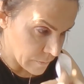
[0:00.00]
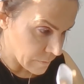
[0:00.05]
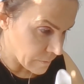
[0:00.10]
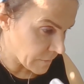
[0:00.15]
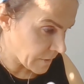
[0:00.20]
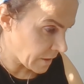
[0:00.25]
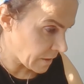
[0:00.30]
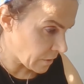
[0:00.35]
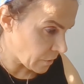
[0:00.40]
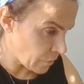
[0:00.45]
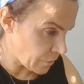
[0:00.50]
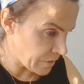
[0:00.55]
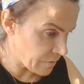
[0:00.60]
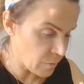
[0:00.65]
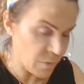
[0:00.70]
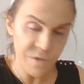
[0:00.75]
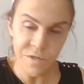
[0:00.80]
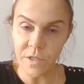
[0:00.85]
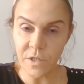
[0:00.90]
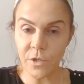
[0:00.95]
Let me go in
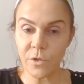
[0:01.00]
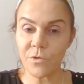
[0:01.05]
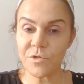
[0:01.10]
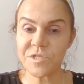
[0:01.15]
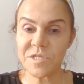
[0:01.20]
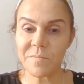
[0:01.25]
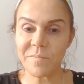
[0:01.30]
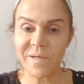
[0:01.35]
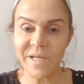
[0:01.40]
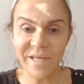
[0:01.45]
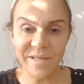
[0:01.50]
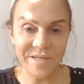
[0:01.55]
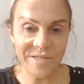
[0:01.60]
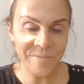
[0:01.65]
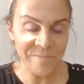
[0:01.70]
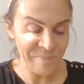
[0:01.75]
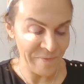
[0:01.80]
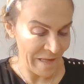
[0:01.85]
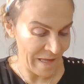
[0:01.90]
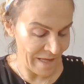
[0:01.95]
with a Q-tip
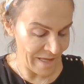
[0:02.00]
later.